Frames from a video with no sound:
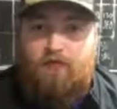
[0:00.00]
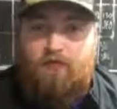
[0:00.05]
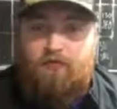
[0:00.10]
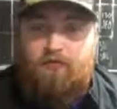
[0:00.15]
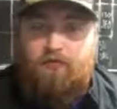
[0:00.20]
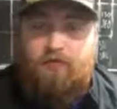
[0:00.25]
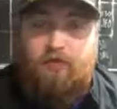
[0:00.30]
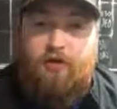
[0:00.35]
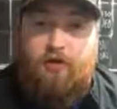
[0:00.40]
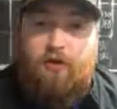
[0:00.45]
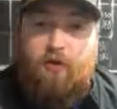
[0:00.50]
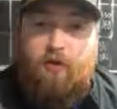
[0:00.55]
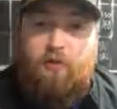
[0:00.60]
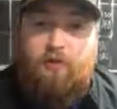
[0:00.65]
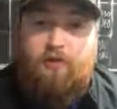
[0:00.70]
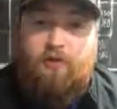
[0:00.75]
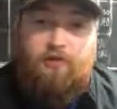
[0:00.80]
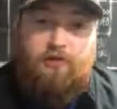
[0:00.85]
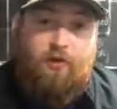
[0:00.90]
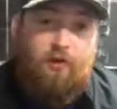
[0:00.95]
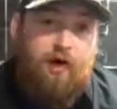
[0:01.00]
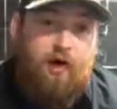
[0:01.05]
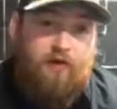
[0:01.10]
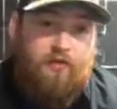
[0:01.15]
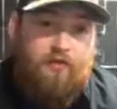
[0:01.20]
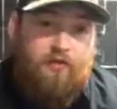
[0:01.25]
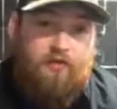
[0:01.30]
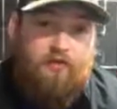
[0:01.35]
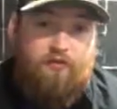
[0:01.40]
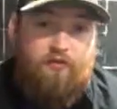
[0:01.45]
So if you're at home and you don't have a
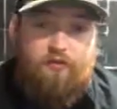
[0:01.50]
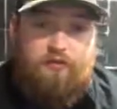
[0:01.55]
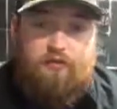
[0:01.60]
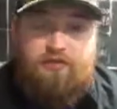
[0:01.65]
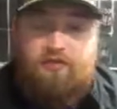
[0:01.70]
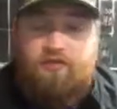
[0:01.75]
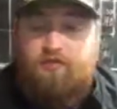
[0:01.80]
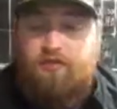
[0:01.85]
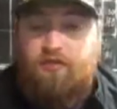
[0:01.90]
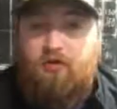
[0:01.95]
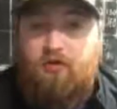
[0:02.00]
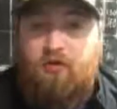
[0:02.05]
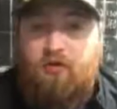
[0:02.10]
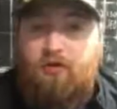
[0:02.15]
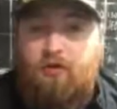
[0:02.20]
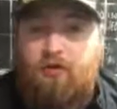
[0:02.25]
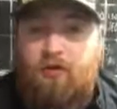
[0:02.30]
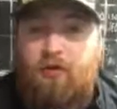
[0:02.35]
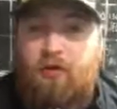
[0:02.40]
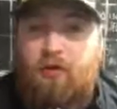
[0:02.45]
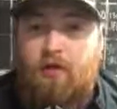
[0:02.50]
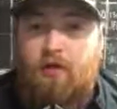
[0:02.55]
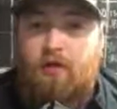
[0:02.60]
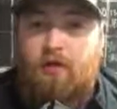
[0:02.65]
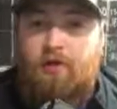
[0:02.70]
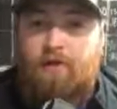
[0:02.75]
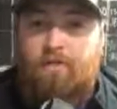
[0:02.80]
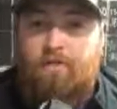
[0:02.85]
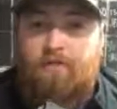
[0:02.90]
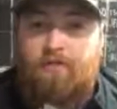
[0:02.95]
lot of pieces of equipment,
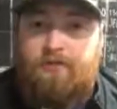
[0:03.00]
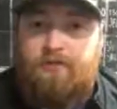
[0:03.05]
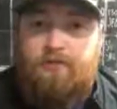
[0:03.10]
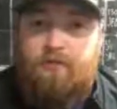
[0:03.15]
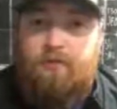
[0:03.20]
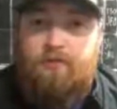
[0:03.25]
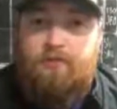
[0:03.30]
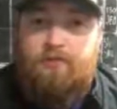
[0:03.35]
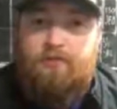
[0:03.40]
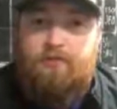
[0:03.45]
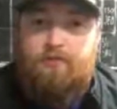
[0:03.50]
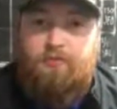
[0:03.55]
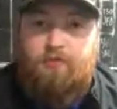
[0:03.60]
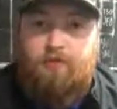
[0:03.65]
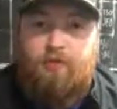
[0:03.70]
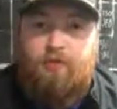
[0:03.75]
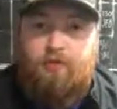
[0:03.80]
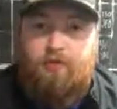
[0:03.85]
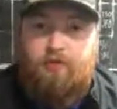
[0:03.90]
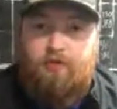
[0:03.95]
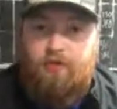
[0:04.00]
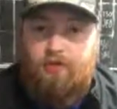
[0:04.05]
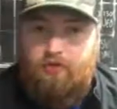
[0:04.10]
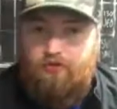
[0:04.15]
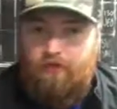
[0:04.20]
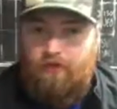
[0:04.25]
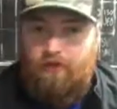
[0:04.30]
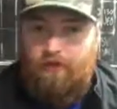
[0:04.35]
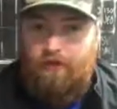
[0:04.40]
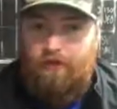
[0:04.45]
this opens up a lot of doors
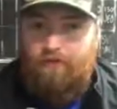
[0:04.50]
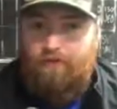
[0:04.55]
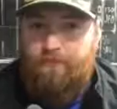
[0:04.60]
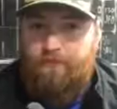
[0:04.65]
for you.